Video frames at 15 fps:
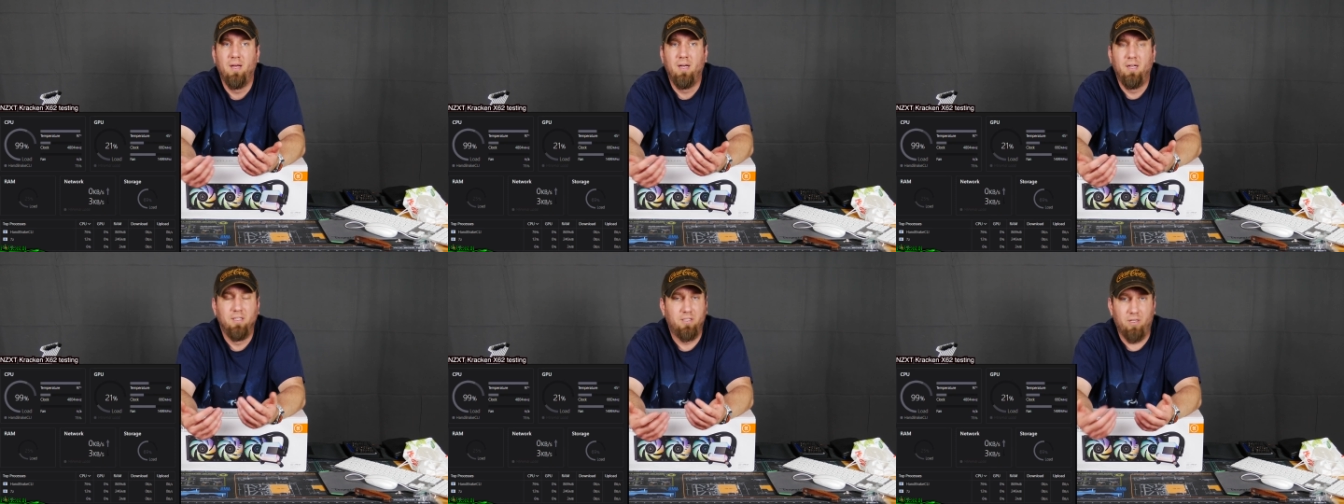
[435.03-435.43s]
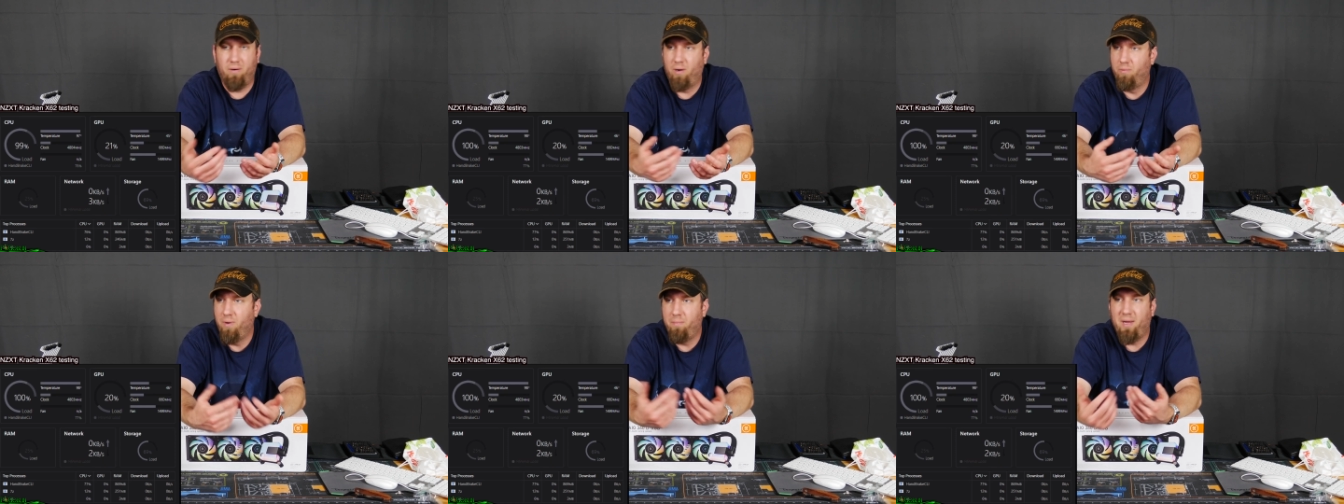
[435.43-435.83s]
So
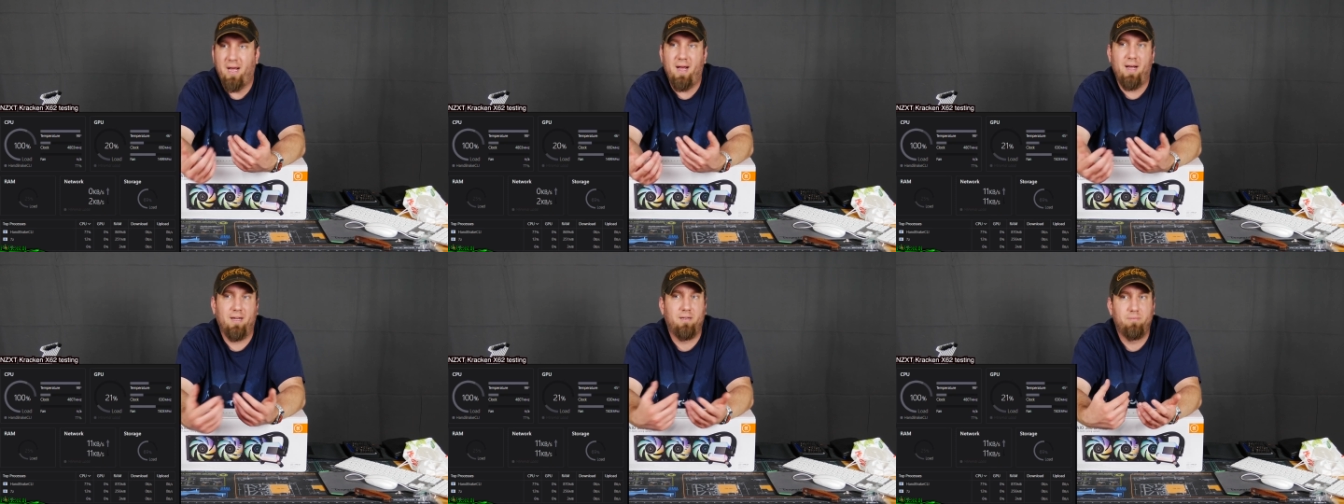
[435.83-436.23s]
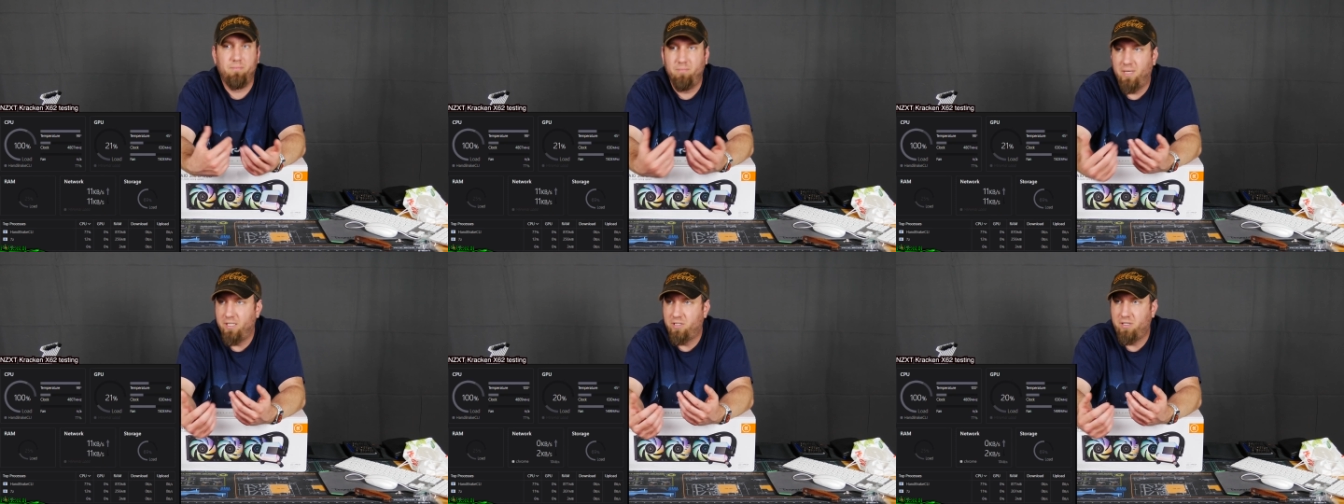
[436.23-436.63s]
I went back,
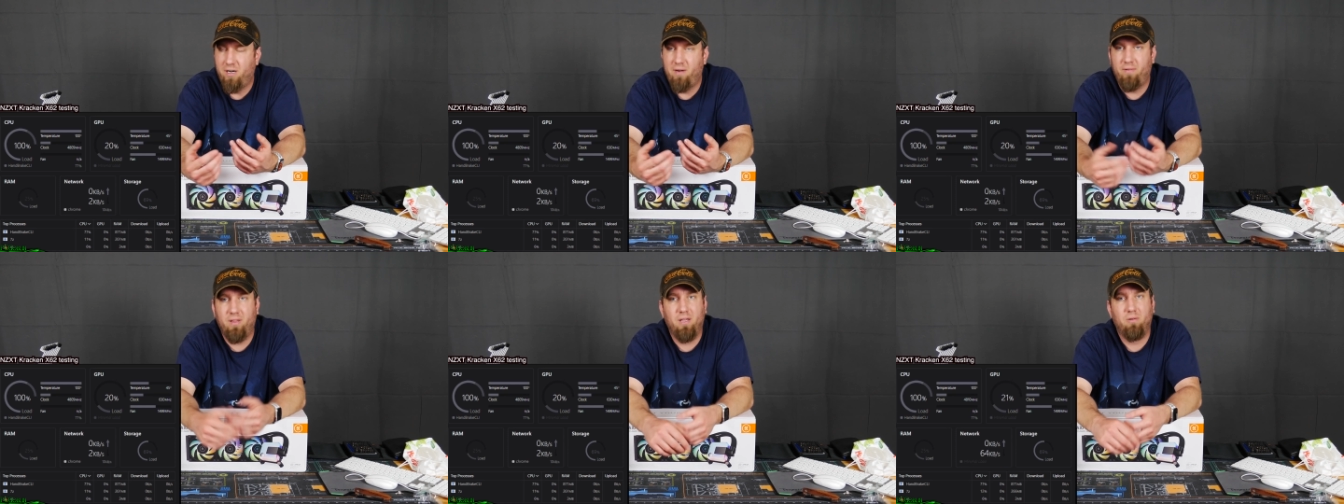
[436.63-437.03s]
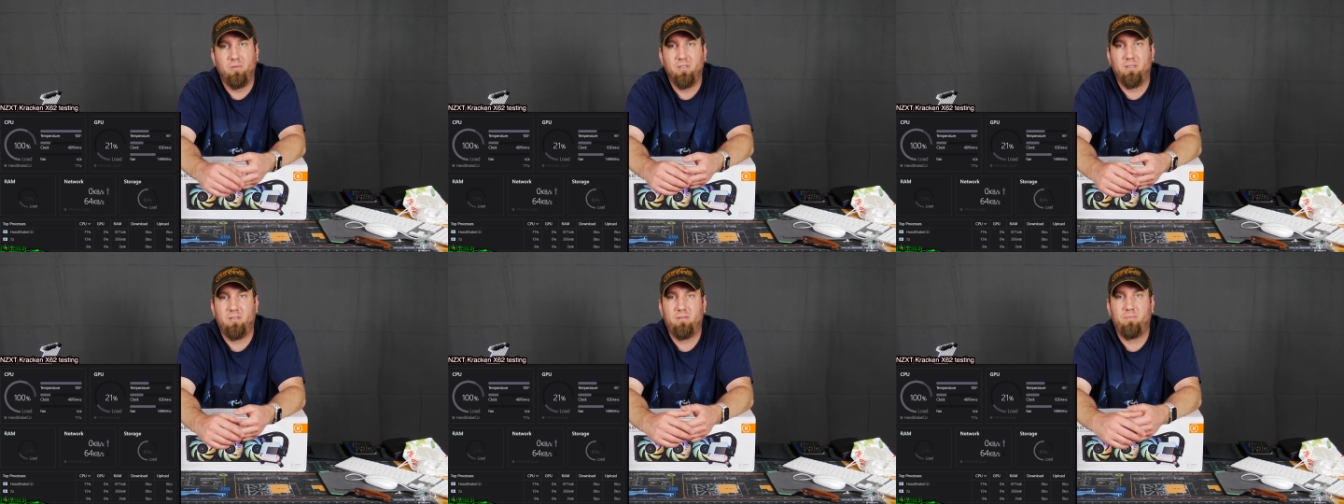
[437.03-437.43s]
made sure everything
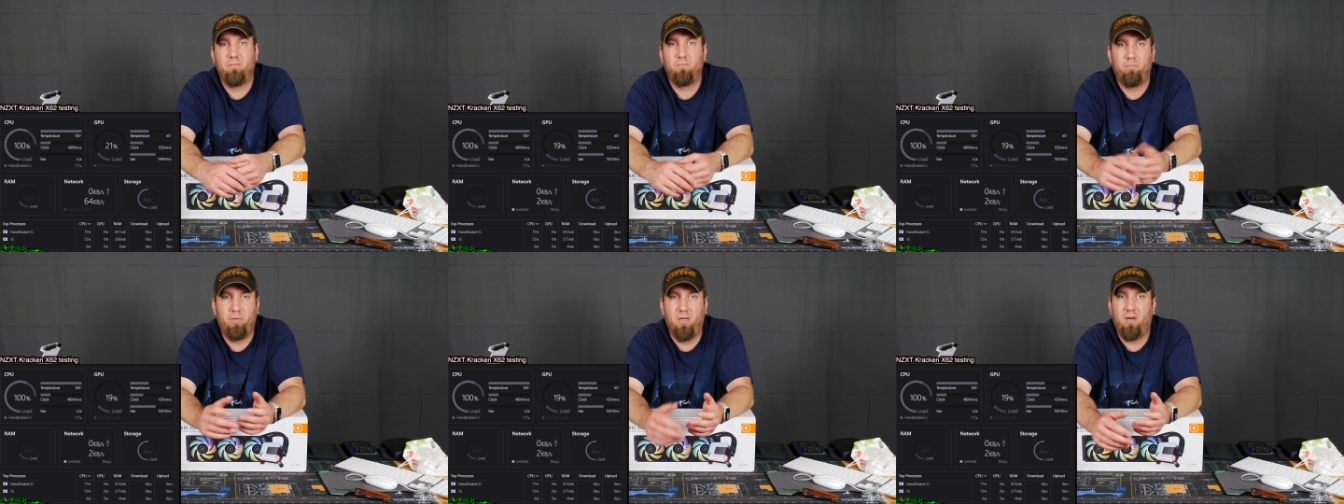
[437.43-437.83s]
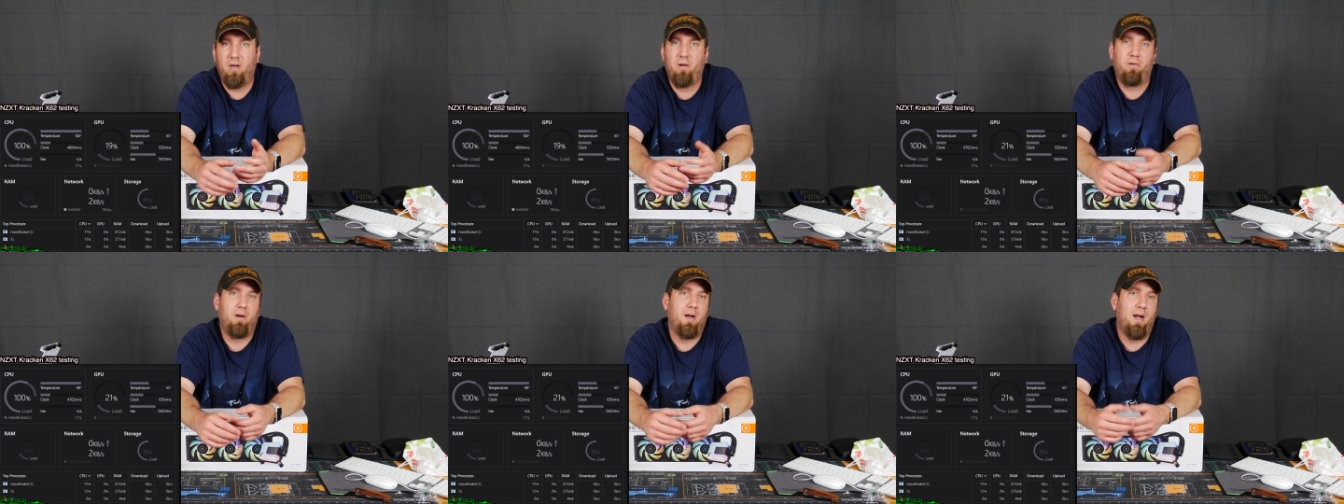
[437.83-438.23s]
was put
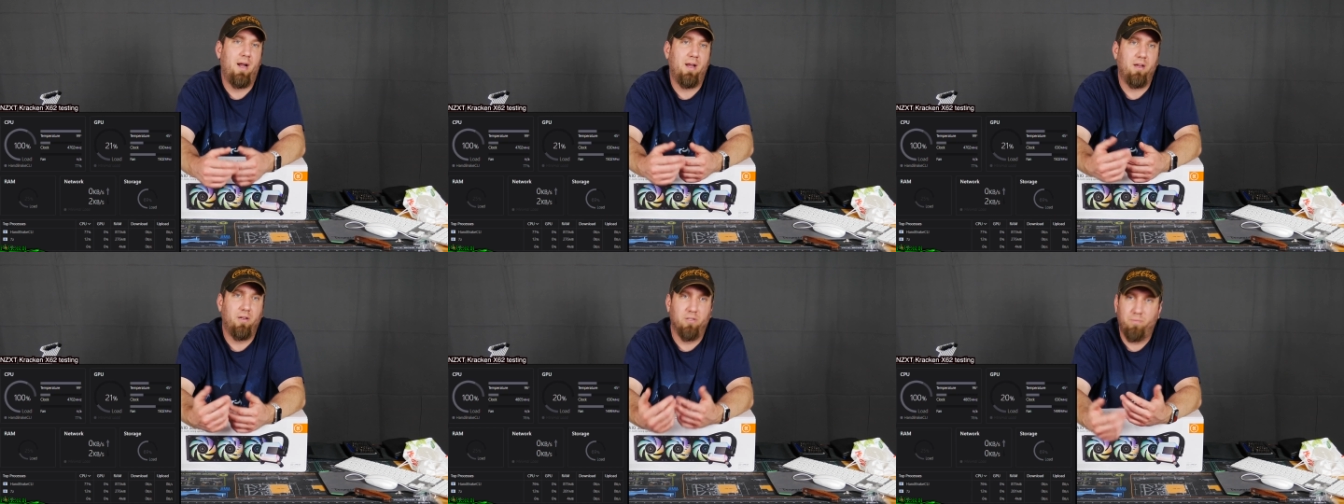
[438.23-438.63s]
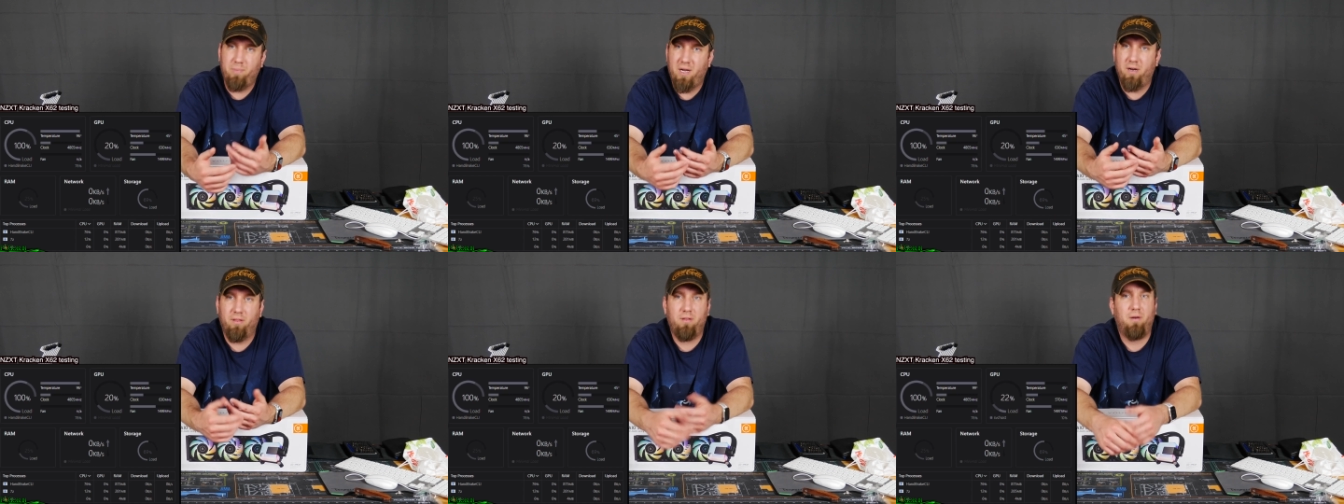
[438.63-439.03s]
on right, used
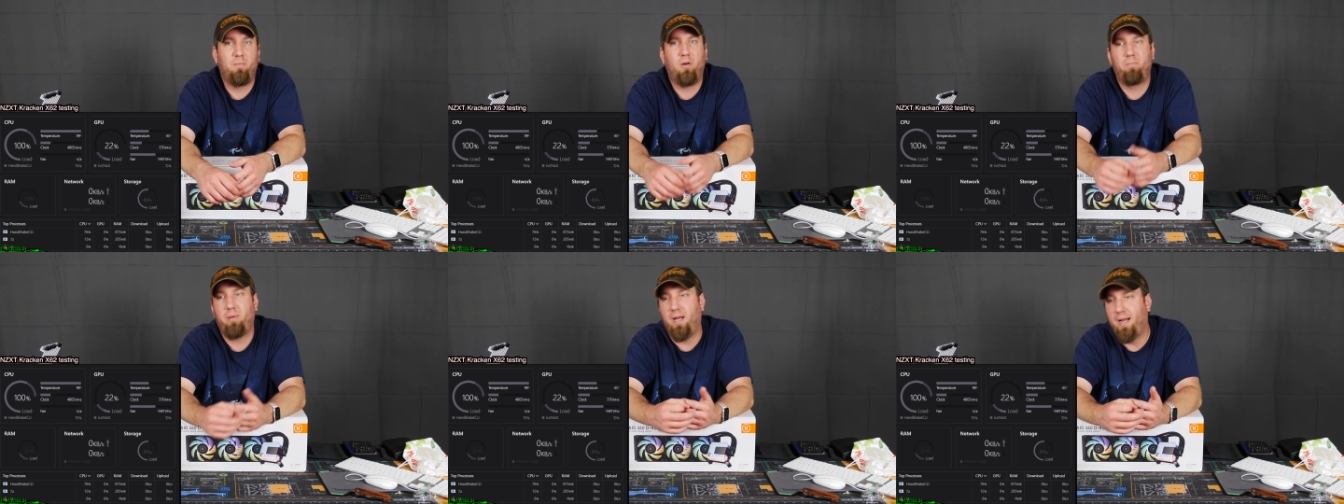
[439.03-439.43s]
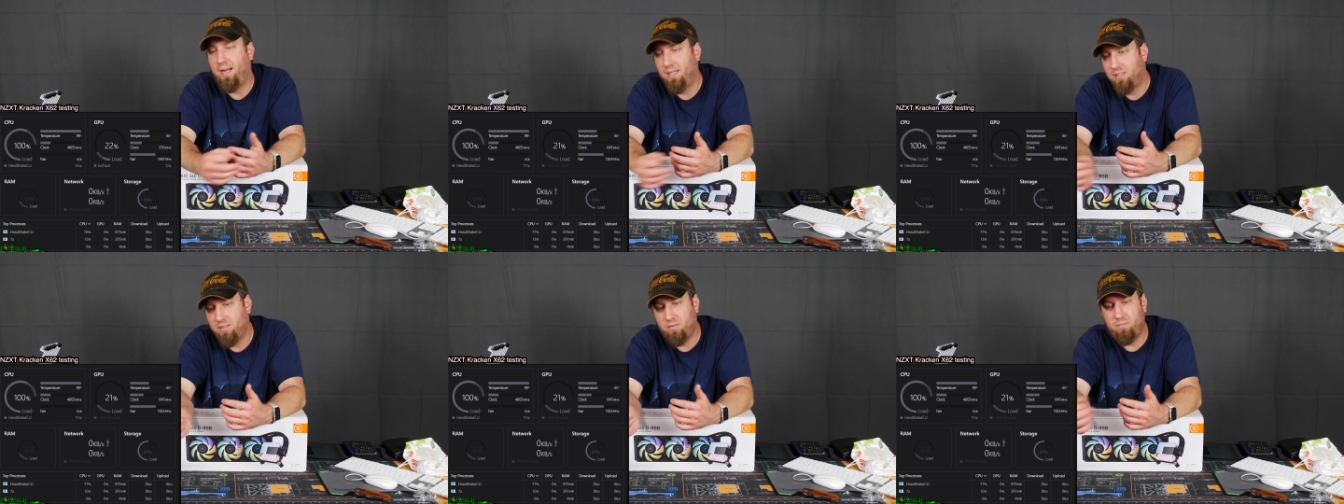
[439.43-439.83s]
better thermal
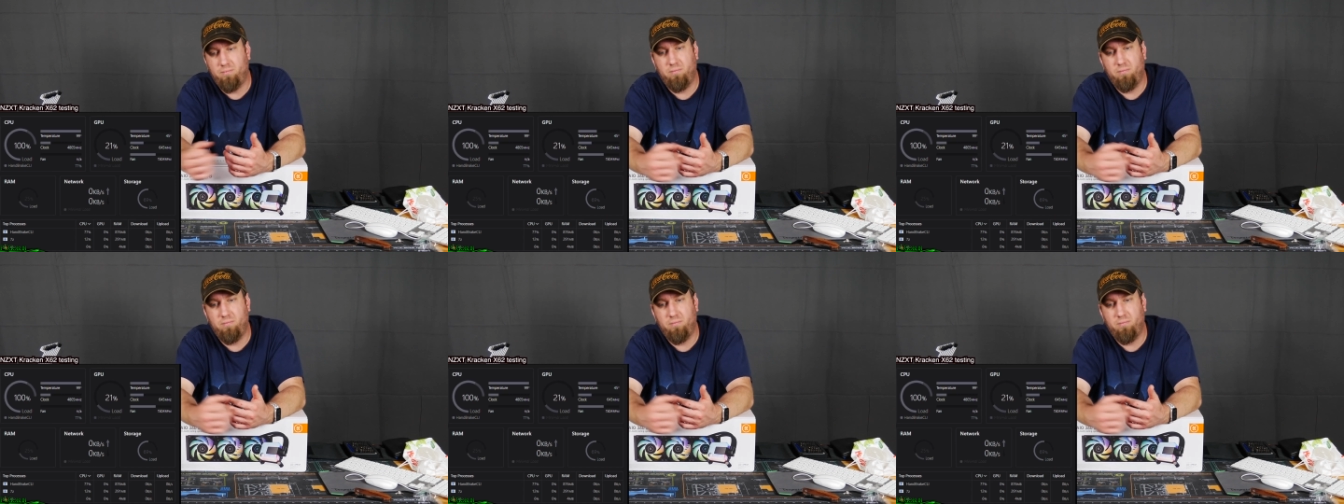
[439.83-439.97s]
paste,